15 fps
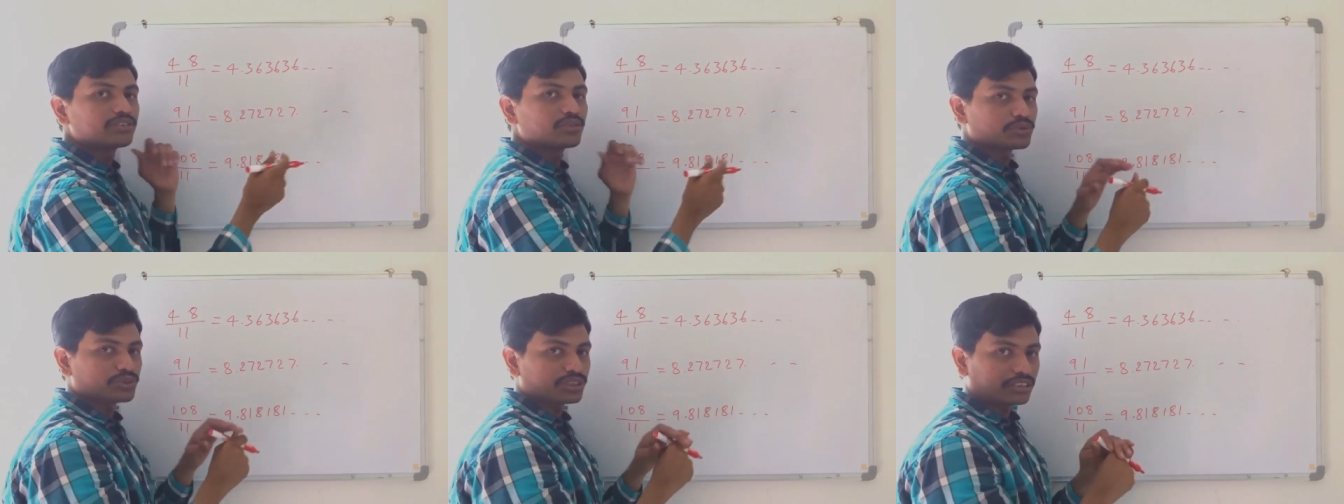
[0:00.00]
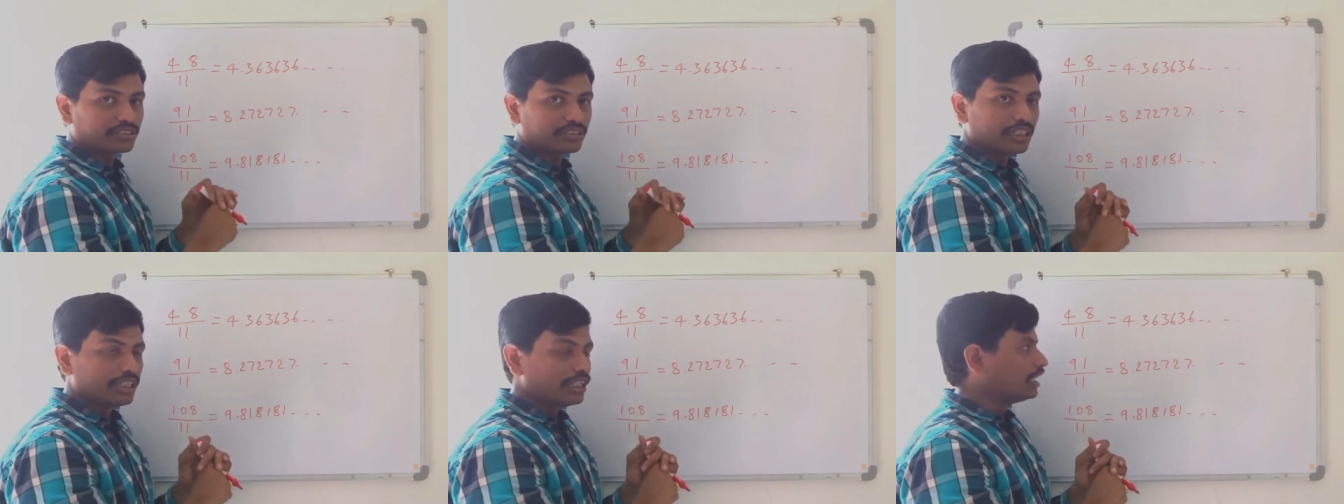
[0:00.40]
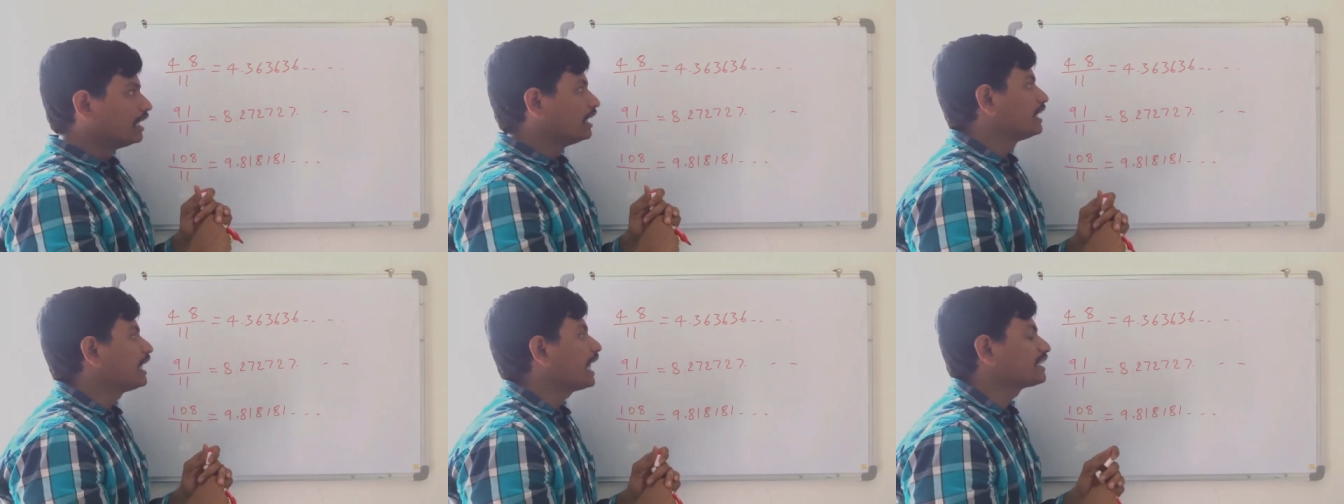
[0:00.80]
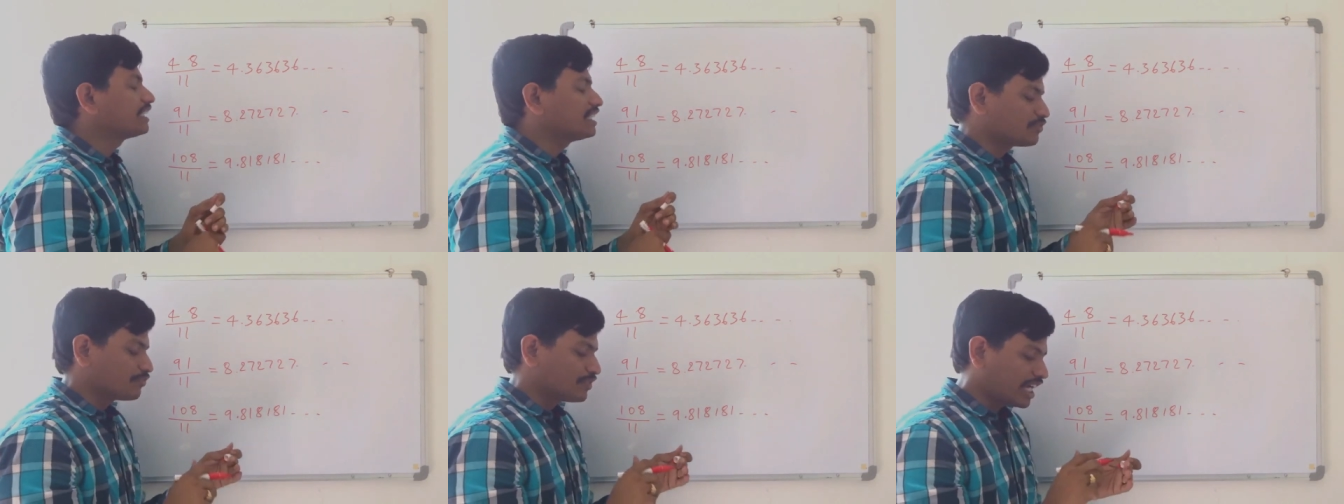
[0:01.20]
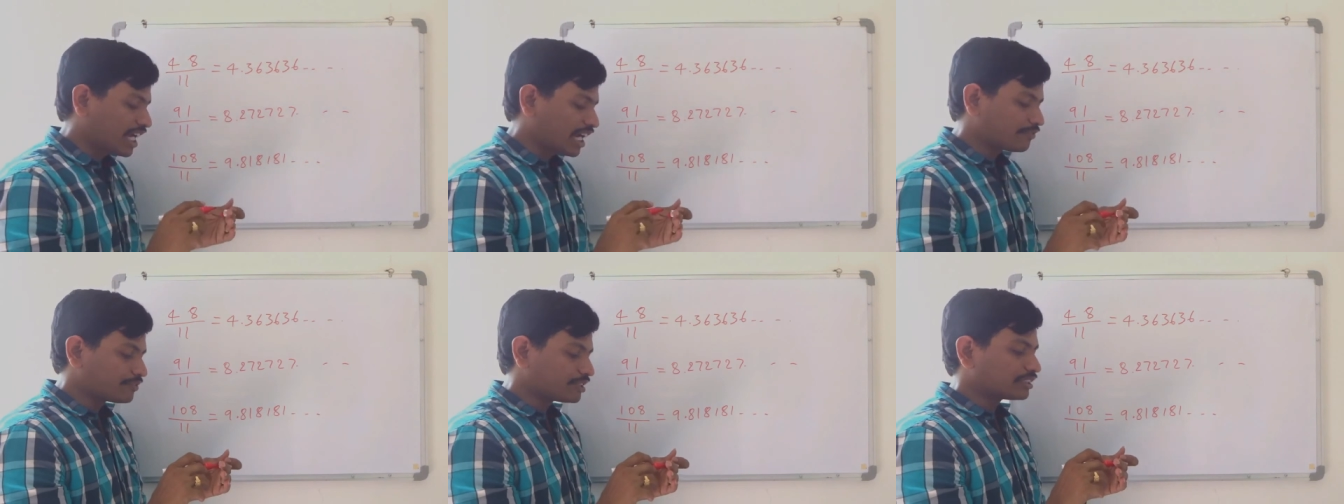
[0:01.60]
Goes on. Like this we
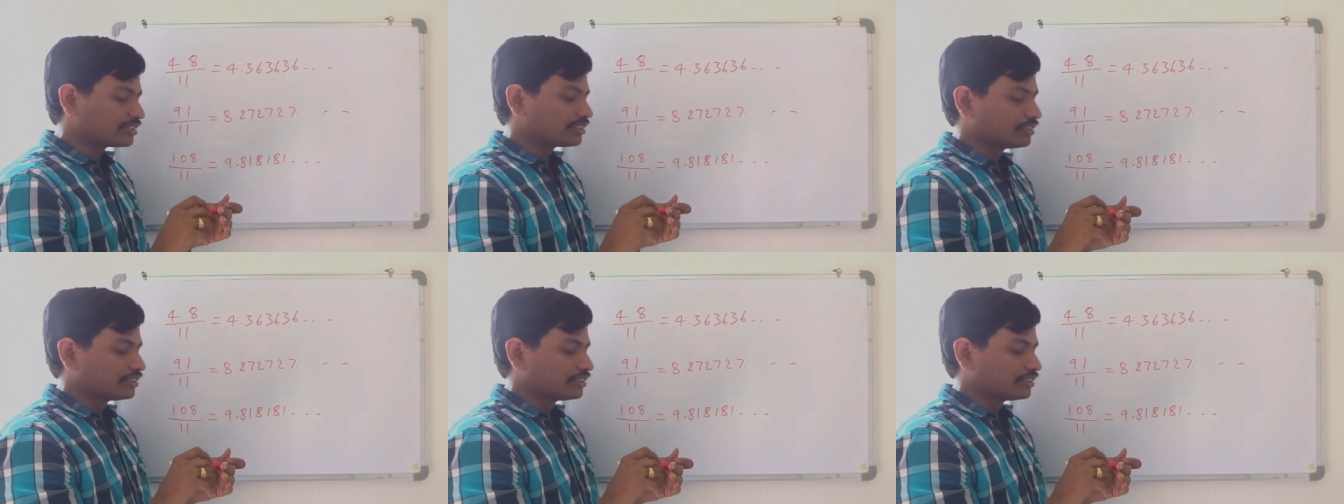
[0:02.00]
have